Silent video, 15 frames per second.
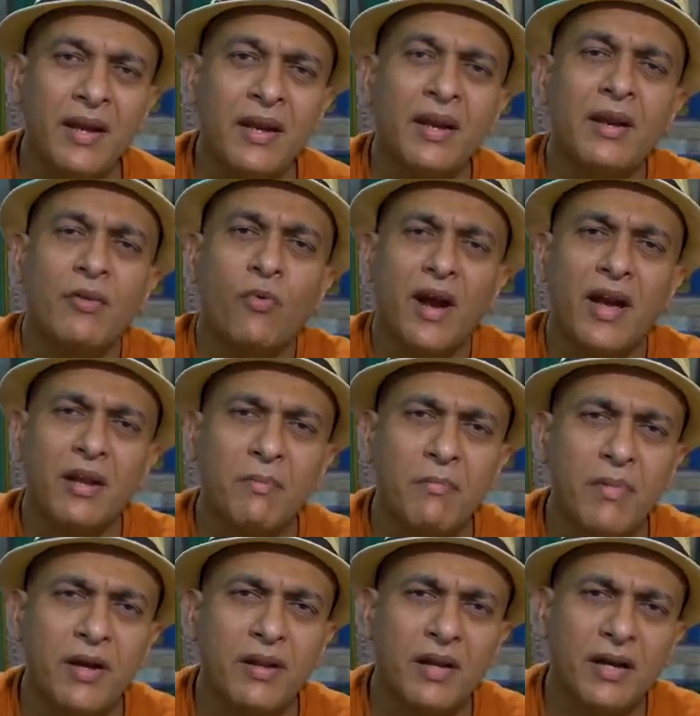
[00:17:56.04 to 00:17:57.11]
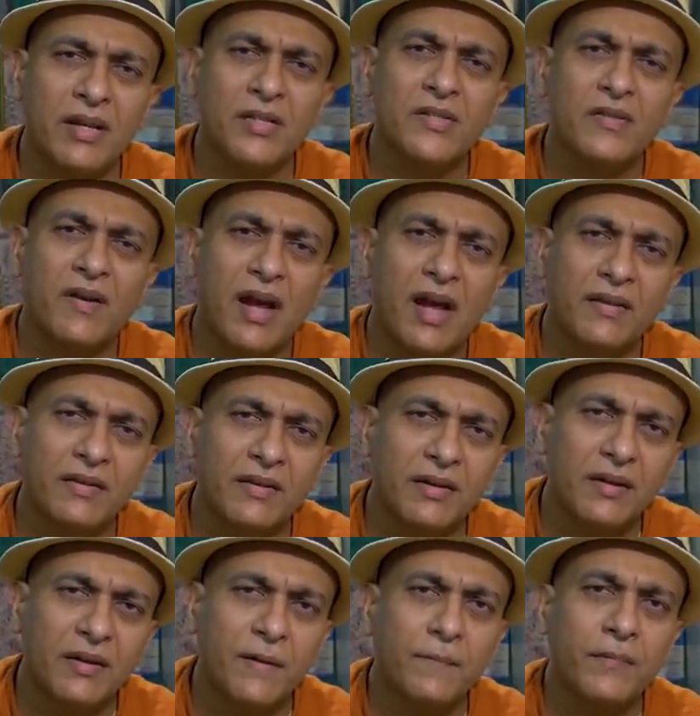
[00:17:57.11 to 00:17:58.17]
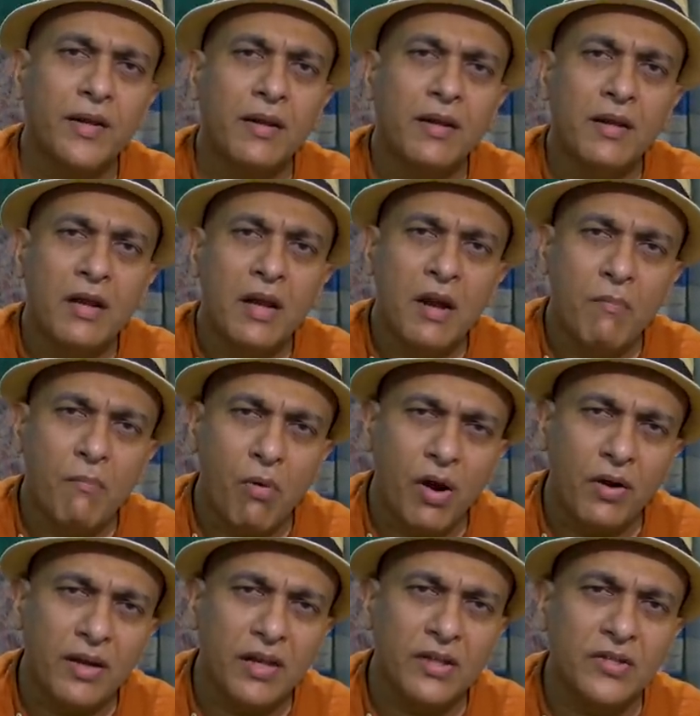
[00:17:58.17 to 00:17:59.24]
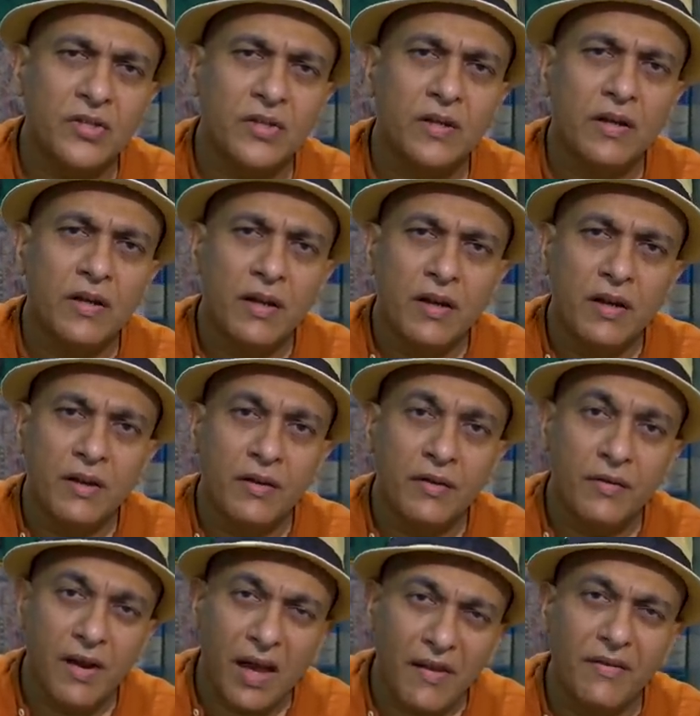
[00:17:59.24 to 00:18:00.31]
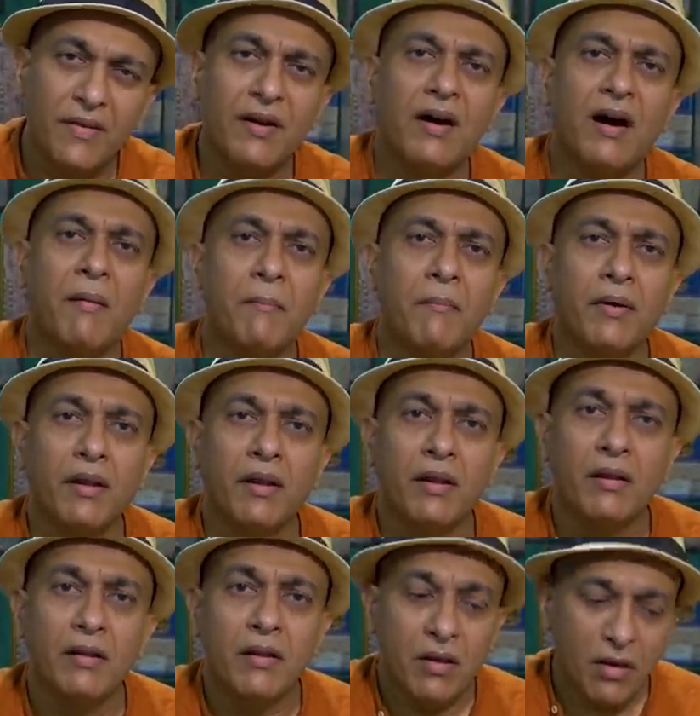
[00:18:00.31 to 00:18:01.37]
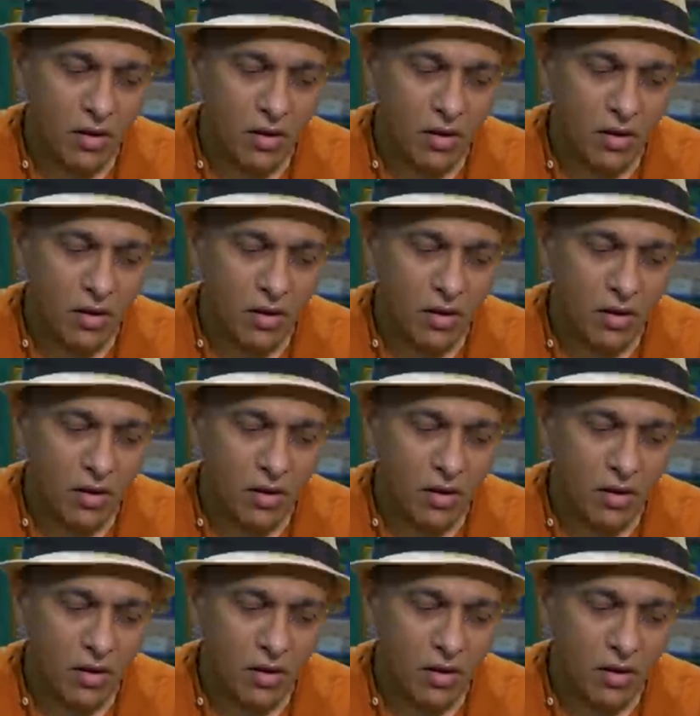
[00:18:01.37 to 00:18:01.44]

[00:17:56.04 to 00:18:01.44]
in an environment that is rather modest, rather humble,